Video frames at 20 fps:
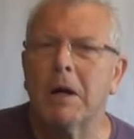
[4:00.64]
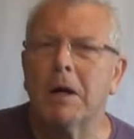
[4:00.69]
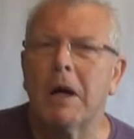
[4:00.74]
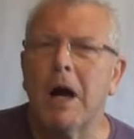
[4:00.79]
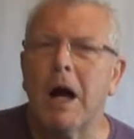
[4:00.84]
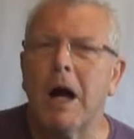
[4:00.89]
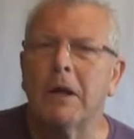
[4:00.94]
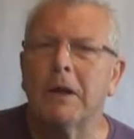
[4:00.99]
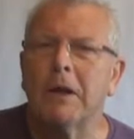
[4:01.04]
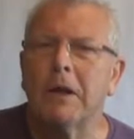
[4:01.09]
my
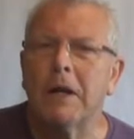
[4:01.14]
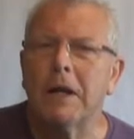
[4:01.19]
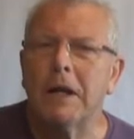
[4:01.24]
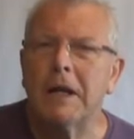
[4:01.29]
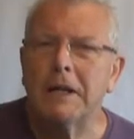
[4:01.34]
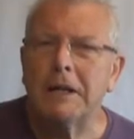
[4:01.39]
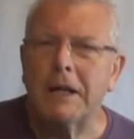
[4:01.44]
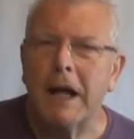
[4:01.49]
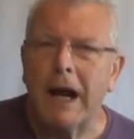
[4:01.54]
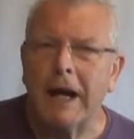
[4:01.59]
garden that
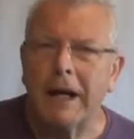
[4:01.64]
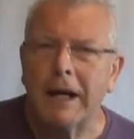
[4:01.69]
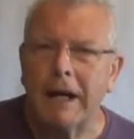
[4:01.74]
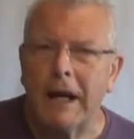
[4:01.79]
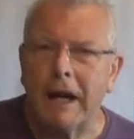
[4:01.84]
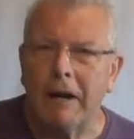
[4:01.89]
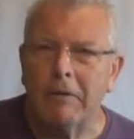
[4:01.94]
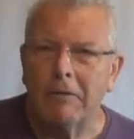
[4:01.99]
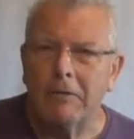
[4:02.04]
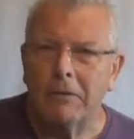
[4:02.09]
needs
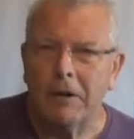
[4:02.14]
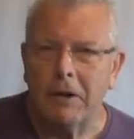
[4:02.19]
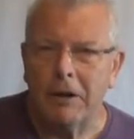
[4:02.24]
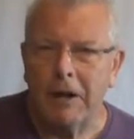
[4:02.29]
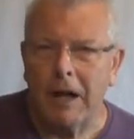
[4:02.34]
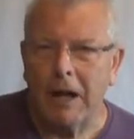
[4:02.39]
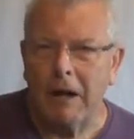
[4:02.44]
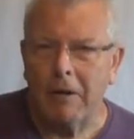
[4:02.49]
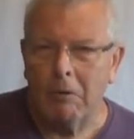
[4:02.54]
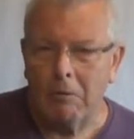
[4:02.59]
hacking out,
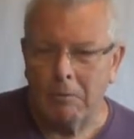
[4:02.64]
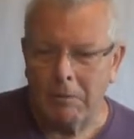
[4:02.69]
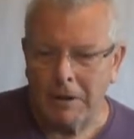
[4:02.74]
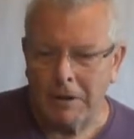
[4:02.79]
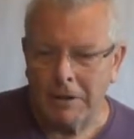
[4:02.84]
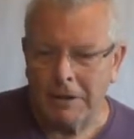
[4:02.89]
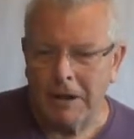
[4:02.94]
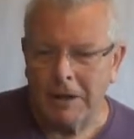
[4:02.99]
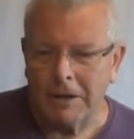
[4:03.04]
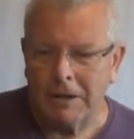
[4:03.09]
and
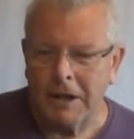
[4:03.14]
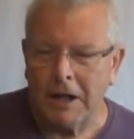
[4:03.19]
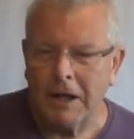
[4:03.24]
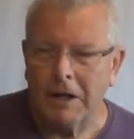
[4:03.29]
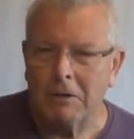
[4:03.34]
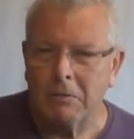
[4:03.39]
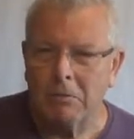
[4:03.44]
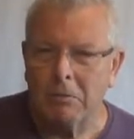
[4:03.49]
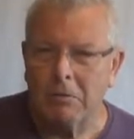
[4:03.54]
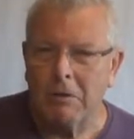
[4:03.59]
that
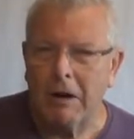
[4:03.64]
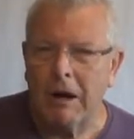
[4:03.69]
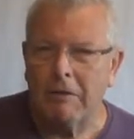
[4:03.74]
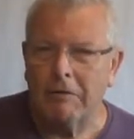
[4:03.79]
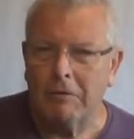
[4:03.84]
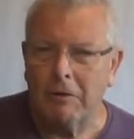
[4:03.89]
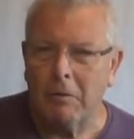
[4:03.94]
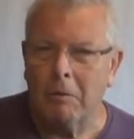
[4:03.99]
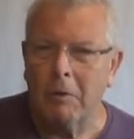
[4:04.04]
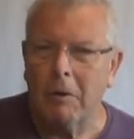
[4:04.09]
takes some
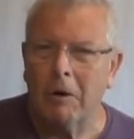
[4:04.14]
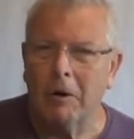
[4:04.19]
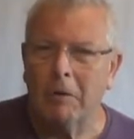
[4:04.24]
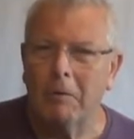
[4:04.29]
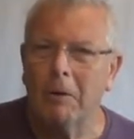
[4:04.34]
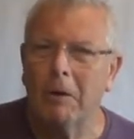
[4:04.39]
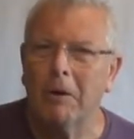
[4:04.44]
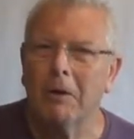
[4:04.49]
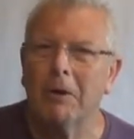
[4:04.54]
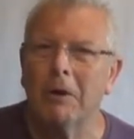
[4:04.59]
graft. I
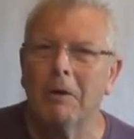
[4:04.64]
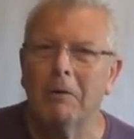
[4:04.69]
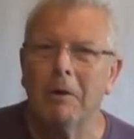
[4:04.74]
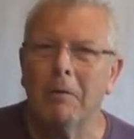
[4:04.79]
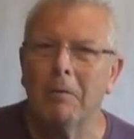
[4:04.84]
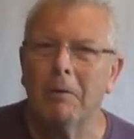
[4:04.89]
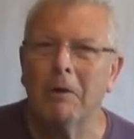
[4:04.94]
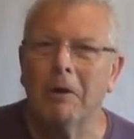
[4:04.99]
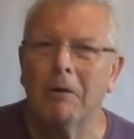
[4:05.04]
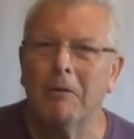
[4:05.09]
will do
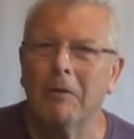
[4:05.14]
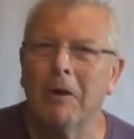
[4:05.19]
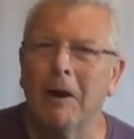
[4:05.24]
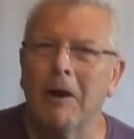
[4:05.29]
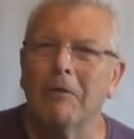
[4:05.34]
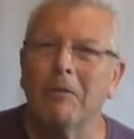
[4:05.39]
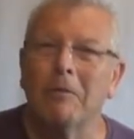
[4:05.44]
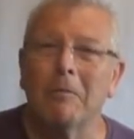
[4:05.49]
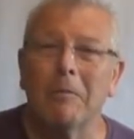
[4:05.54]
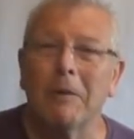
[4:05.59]
it, but I've got
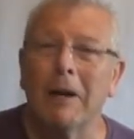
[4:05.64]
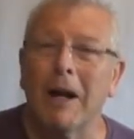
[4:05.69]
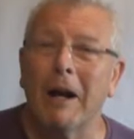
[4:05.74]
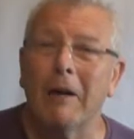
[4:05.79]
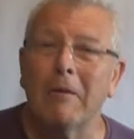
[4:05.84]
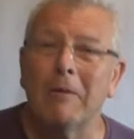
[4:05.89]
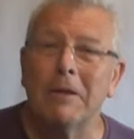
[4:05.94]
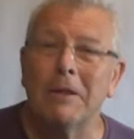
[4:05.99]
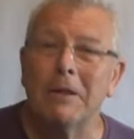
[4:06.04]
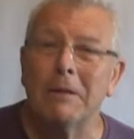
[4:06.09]
to have some
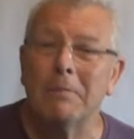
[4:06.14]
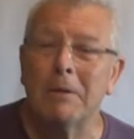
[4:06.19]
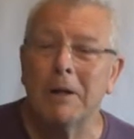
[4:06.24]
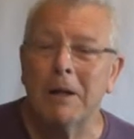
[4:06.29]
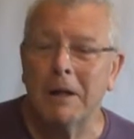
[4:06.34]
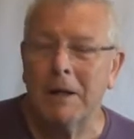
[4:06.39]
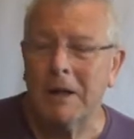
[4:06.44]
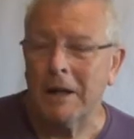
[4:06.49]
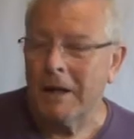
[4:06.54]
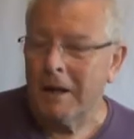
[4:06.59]
calories to
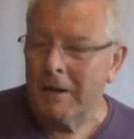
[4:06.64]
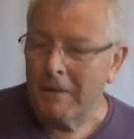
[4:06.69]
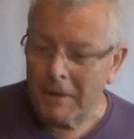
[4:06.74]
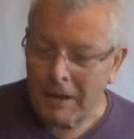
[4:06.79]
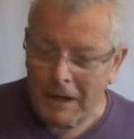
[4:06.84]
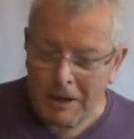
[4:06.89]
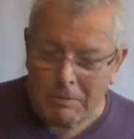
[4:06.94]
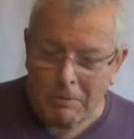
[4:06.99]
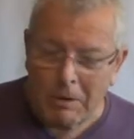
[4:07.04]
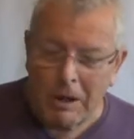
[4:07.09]
burn.
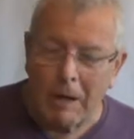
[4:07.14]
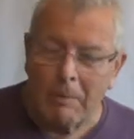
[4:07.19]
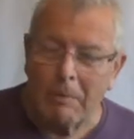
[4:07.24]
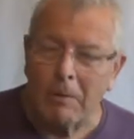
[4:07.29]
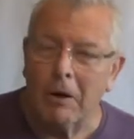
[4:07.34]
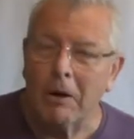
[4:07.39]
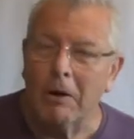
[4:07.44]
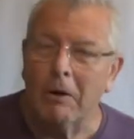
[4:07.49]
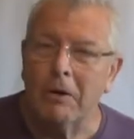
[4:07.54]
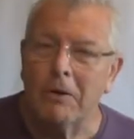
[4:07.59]
That's why I'm
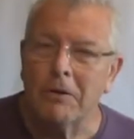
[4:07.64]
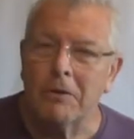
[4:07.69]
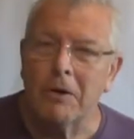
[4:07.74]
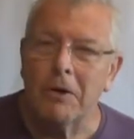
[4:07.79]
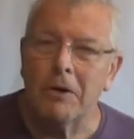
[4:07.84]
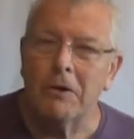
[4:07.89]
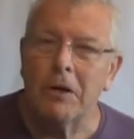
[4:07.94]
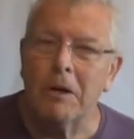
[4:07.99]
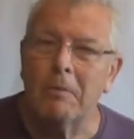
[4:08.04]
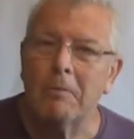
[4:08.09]
not going
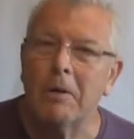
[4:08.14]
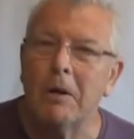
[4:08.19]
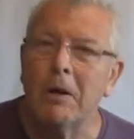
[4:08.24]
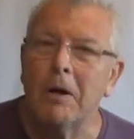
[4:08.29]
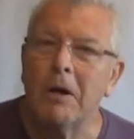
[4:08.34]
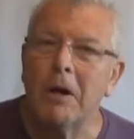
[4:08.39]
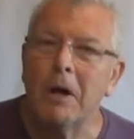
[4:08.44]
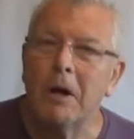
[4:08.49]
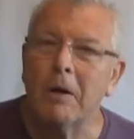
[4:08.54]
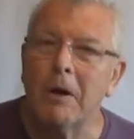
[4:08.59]
to the gym
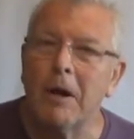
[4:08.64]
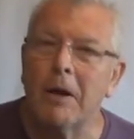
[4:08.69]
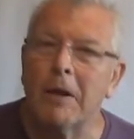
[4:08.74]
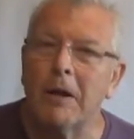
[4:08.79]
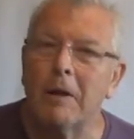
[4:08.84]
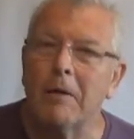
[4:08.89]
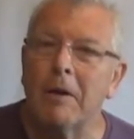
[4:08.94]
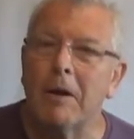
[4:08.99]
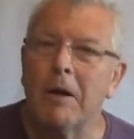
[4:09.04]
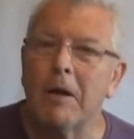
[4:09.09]
or
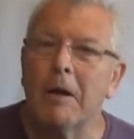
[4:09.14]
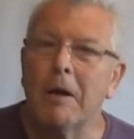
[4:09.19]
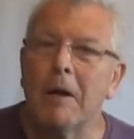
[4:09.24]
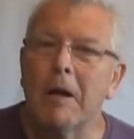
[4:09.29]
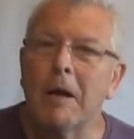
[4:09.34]
anything,